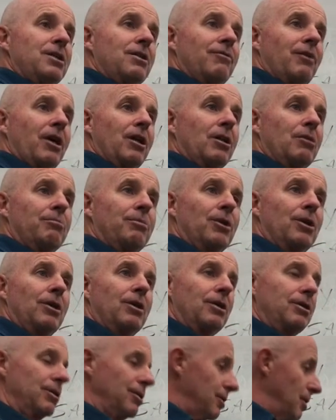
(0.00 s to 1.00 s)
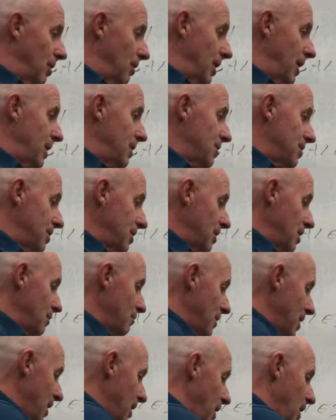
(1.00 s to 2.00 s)
developer, you'll know
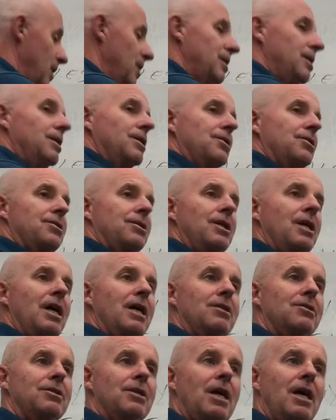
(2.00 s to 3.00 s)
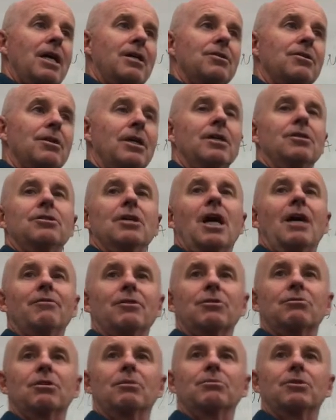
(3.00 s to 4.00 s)
HTML, CSS, and
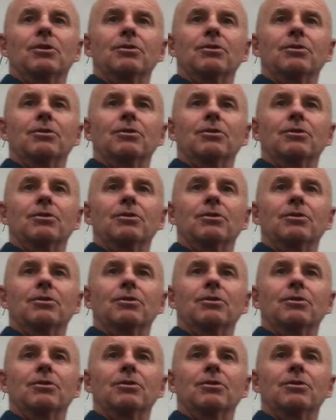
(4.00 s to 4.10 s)
JavaScript.